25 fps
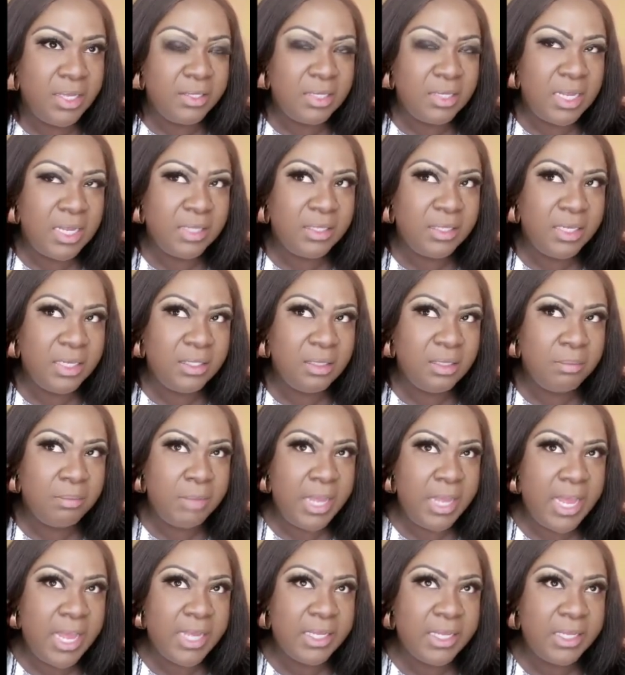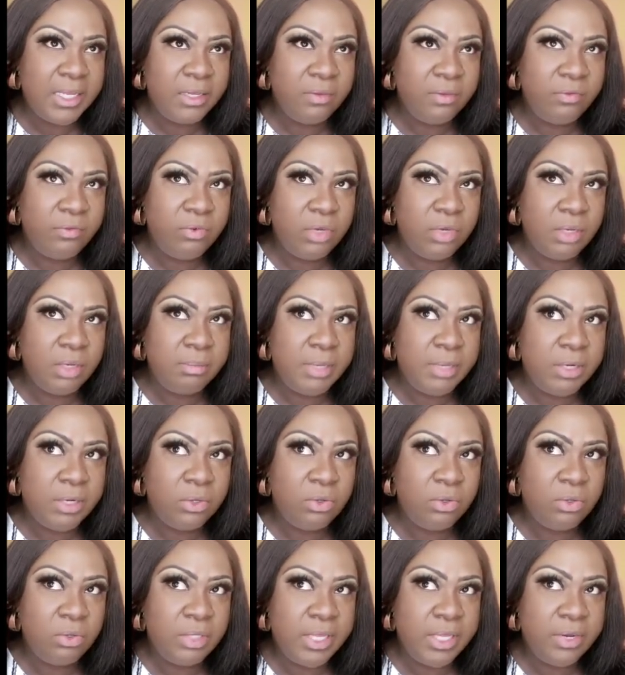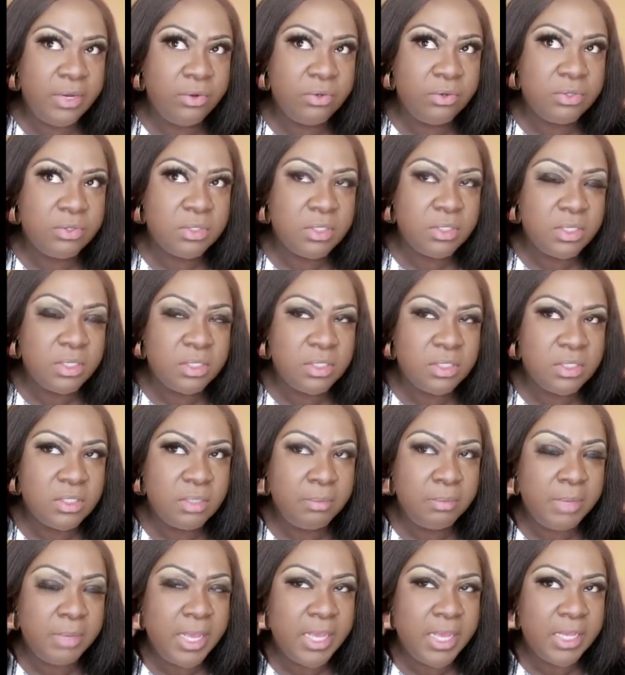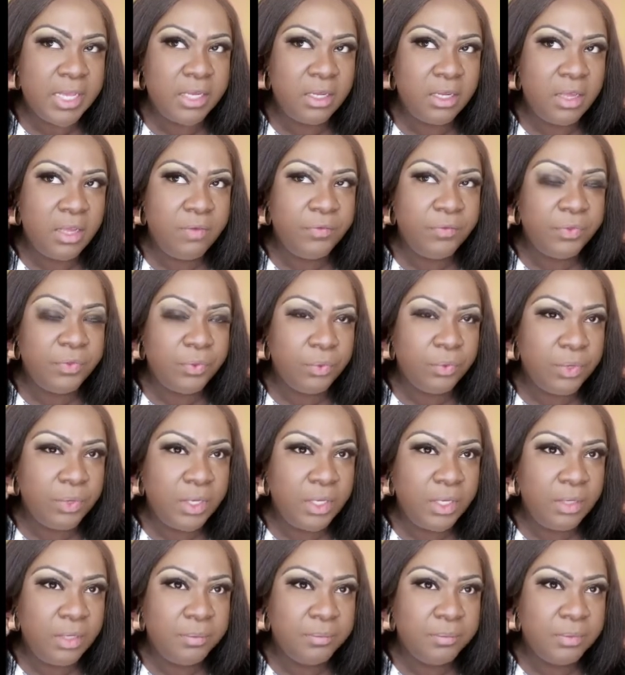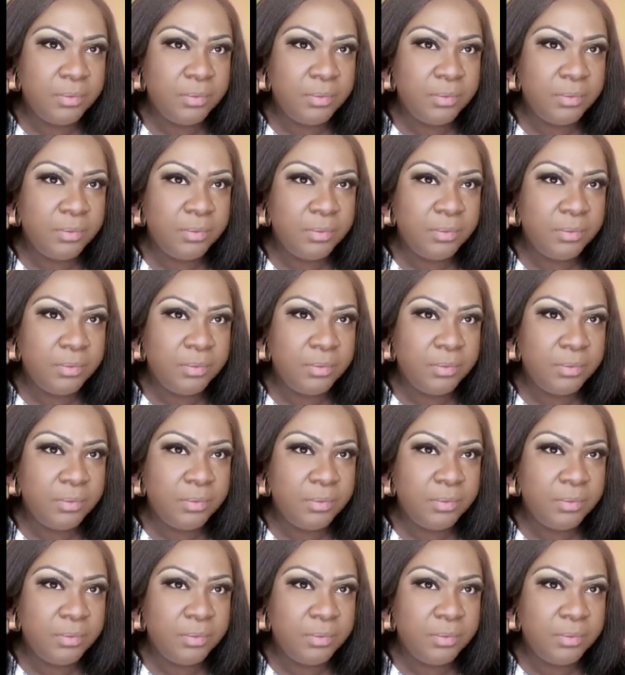I think the packet for the medical letters because it's a packet of three,